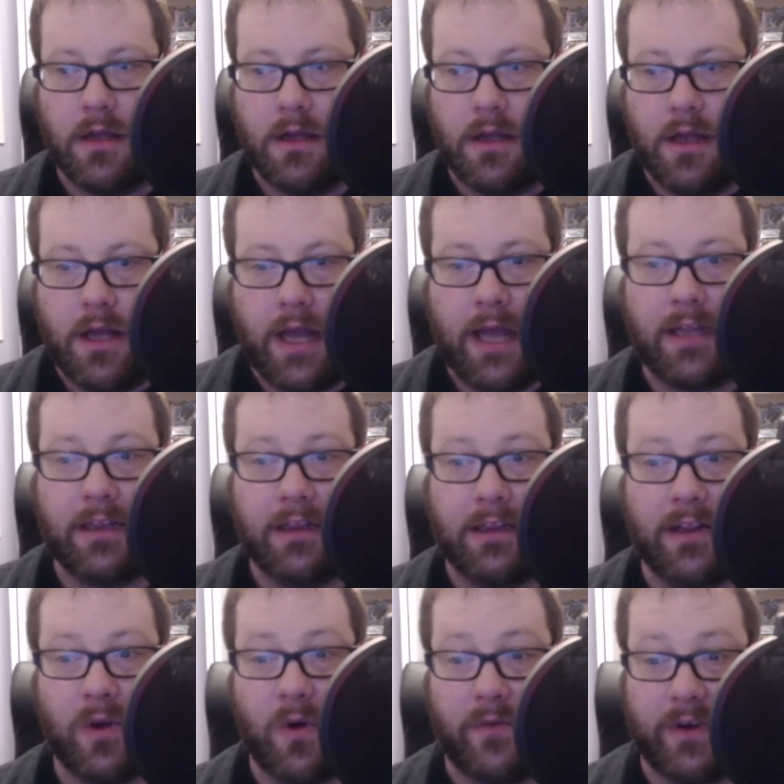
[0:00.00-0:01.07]

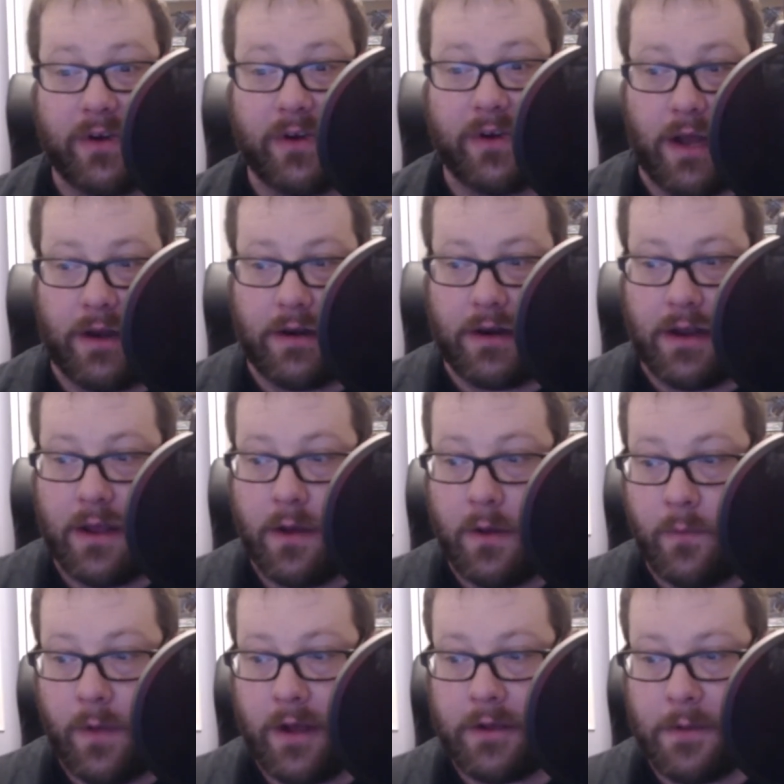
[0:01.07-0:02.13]
Hello everyone,
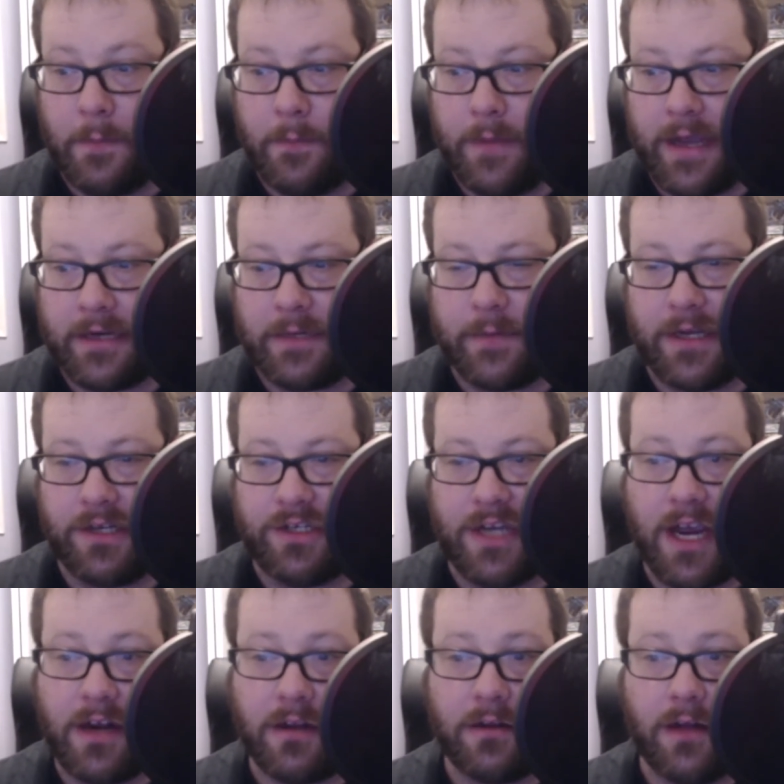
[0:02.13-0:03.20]
welcome back to my
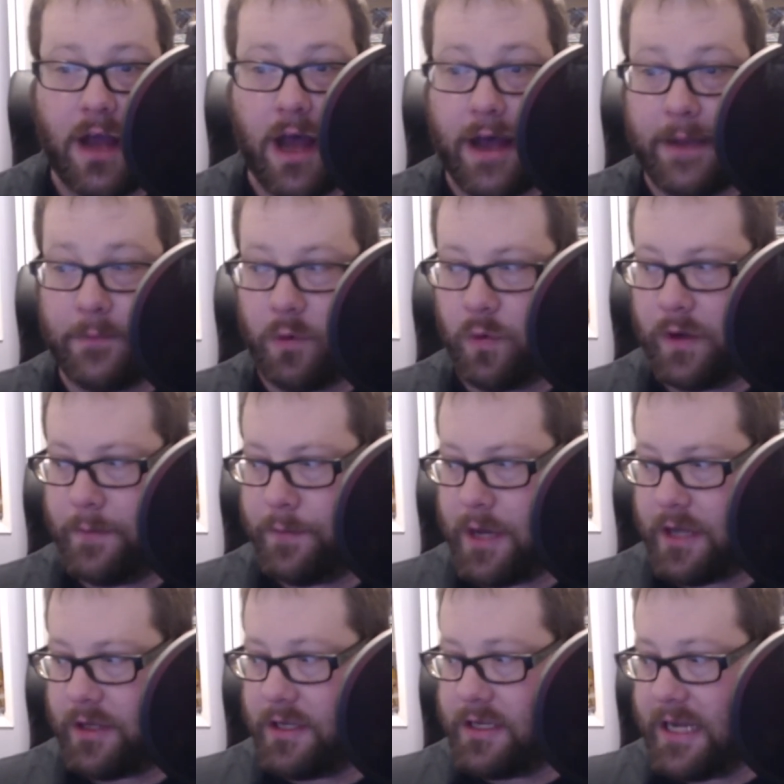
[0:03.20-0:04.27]
channel. I'm Quinn
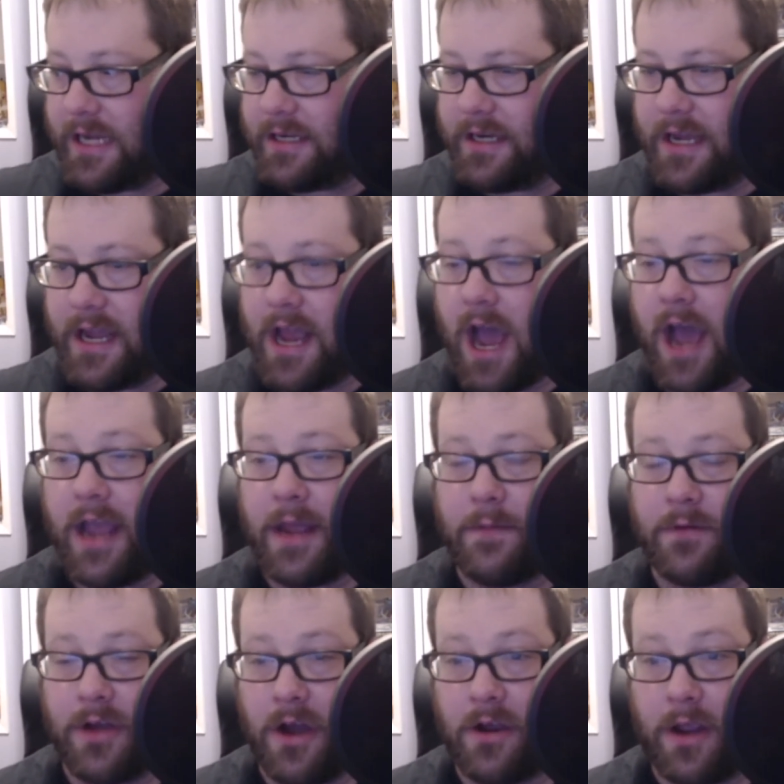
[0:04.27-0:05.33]
Buckland, and today I am
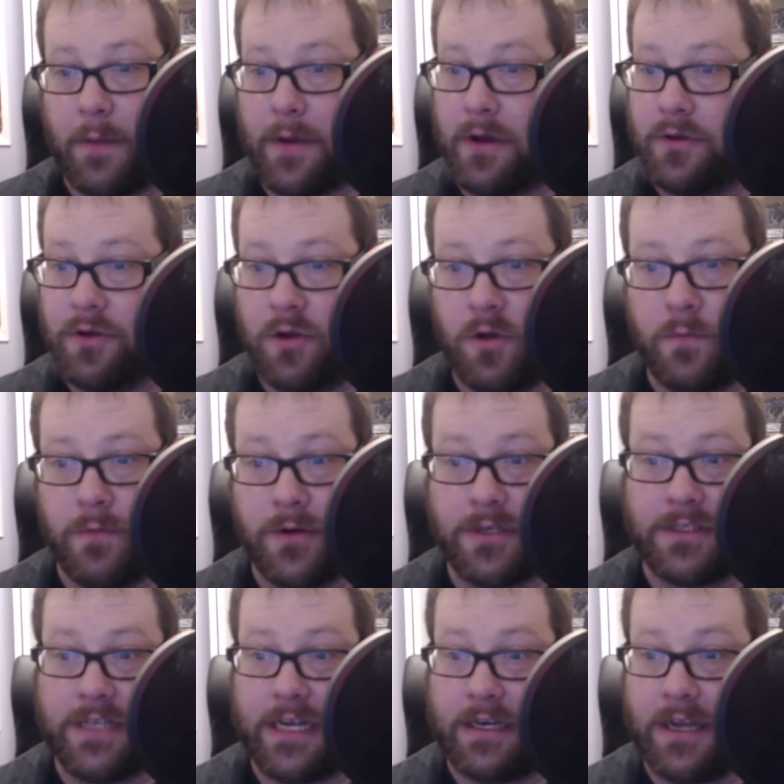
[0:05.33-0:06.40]
talking about two books
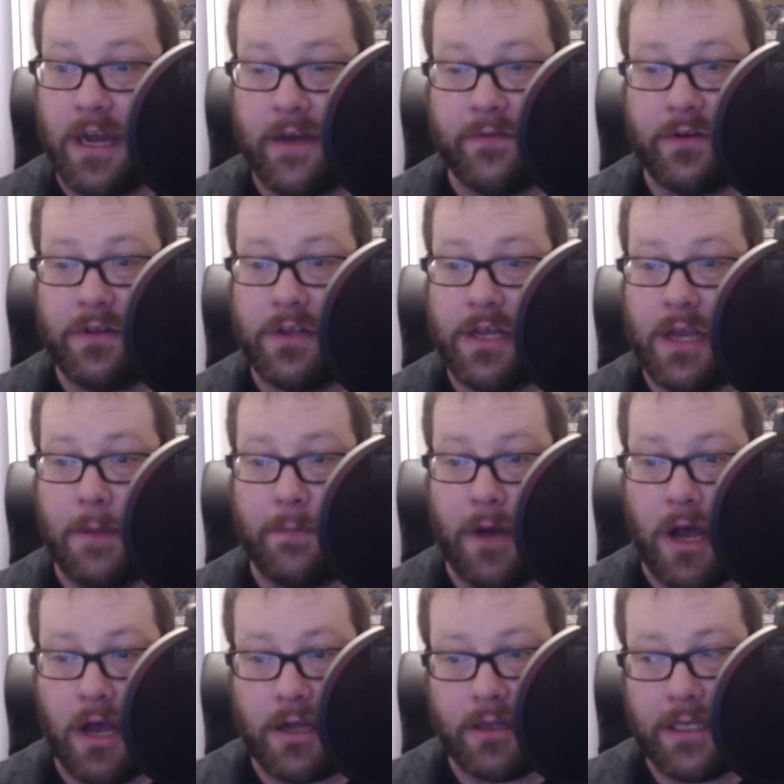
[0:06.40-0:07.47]
that cover the
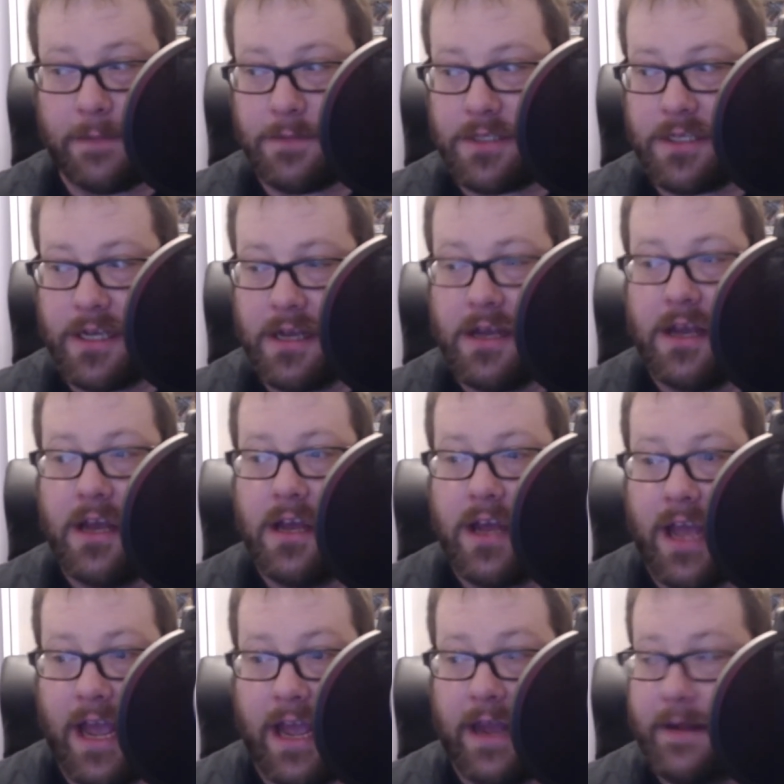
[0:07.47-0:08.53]
apocalypse
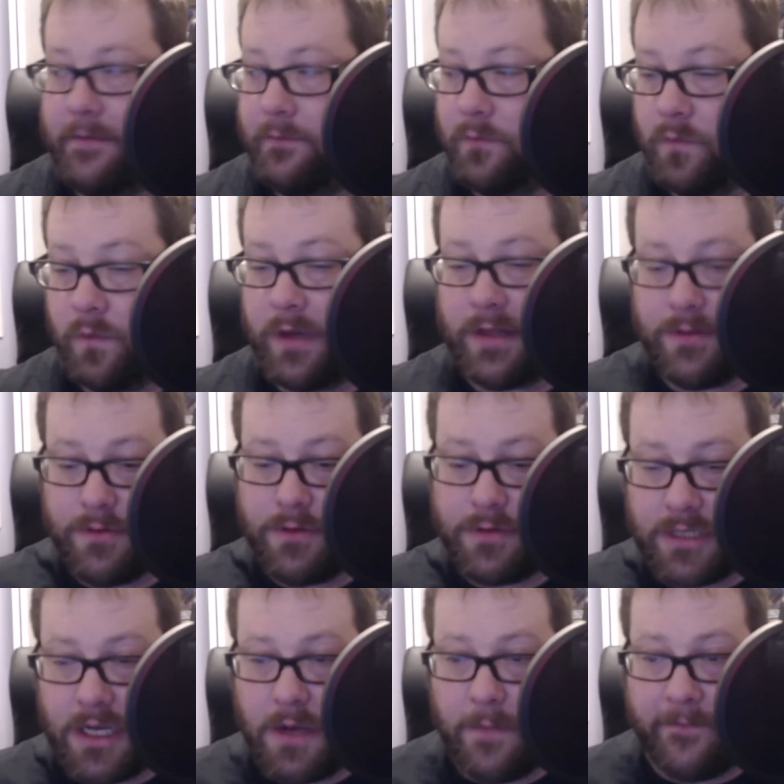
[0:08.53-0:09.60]
and with
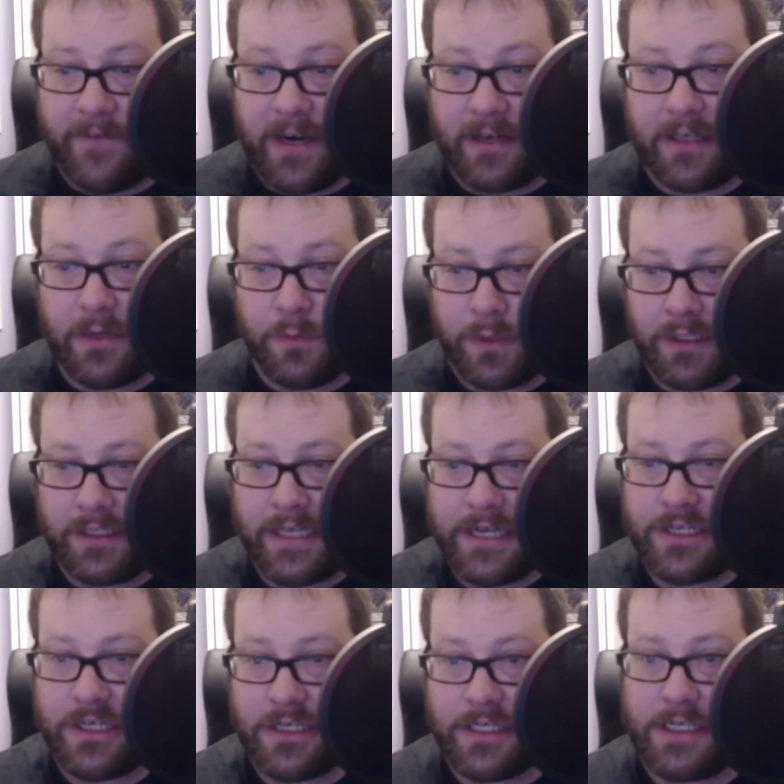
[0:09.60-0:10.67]
some fairly
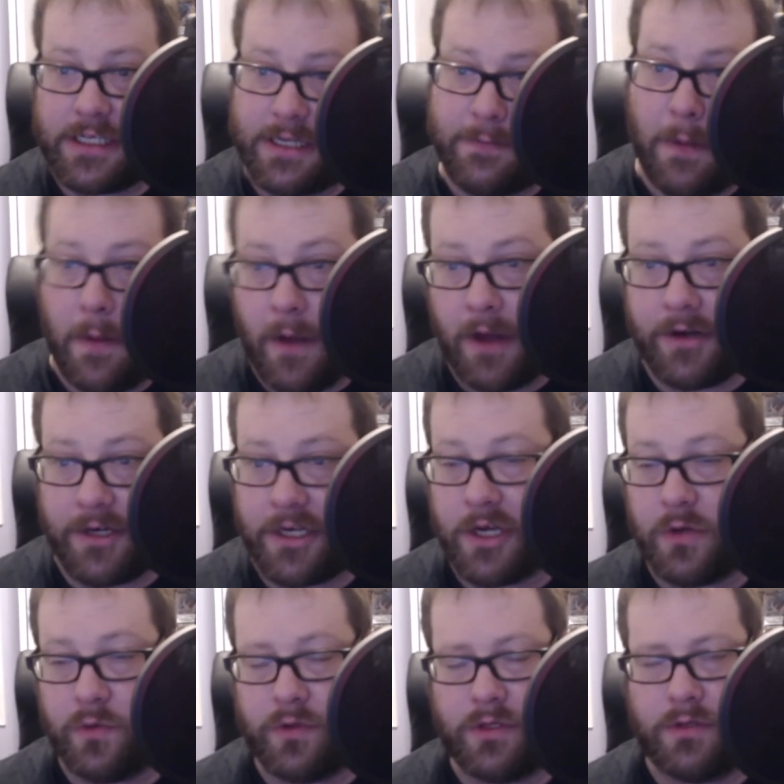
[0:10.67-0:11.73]
religious
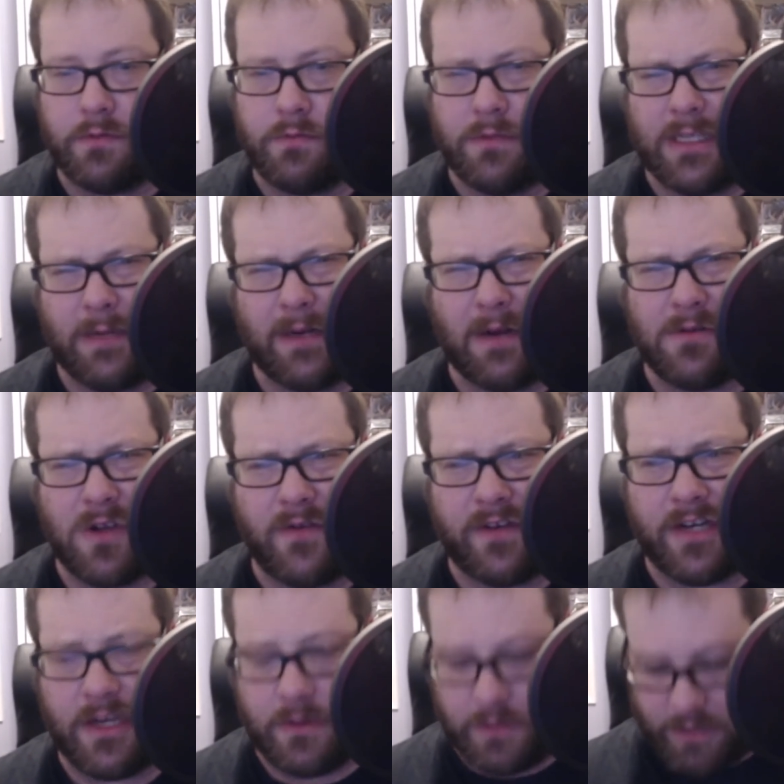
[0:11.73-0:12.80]
undertones, sometimes overtones.